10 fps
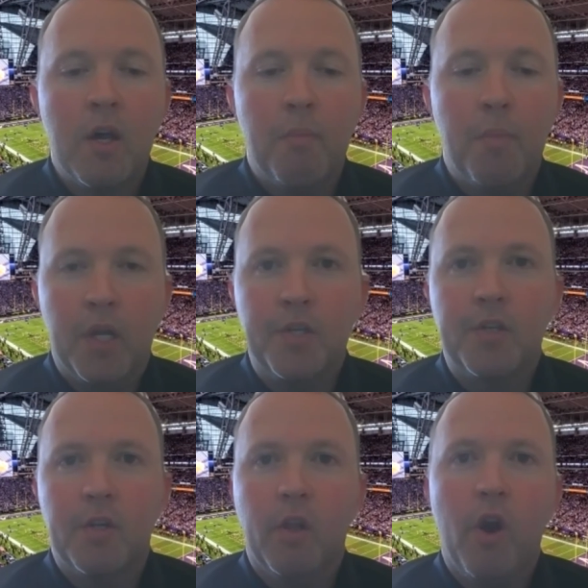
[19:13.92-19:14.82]
But it's
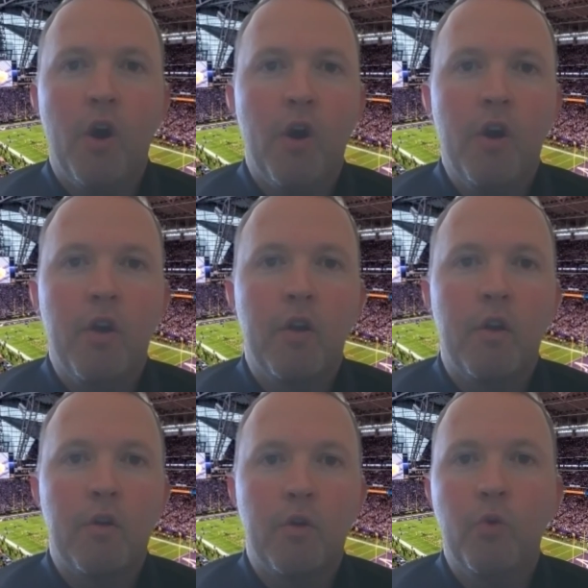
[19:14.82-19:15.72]
to
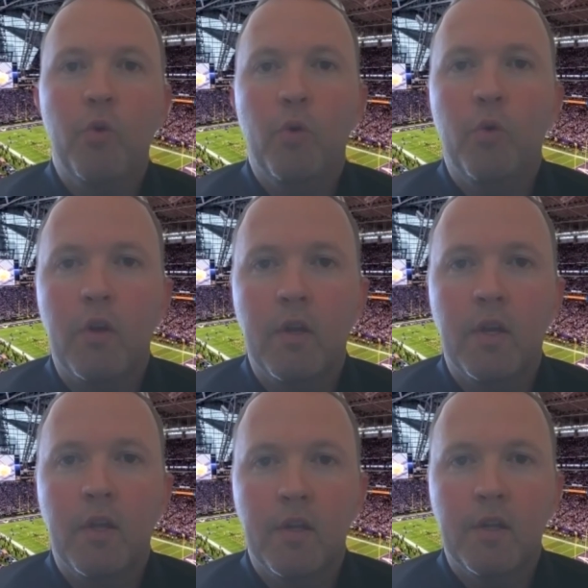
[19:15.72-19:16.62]
learn who
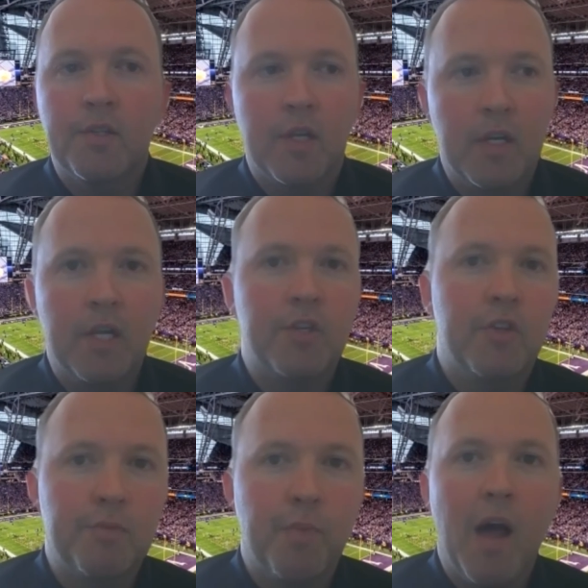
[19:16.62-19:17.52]
it is in each of
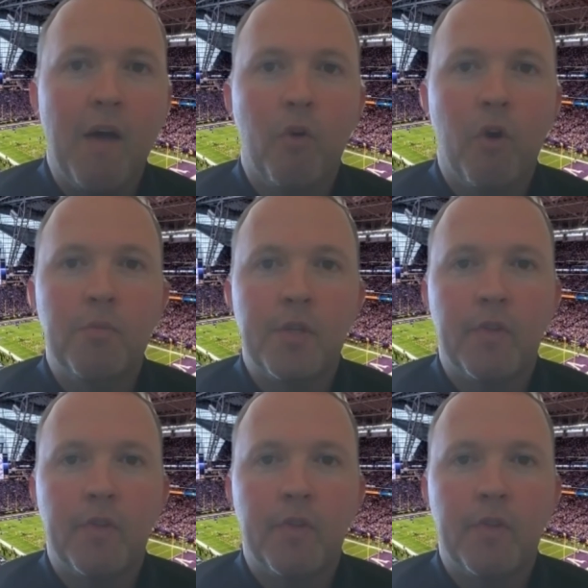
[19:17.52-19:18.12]
these platforms,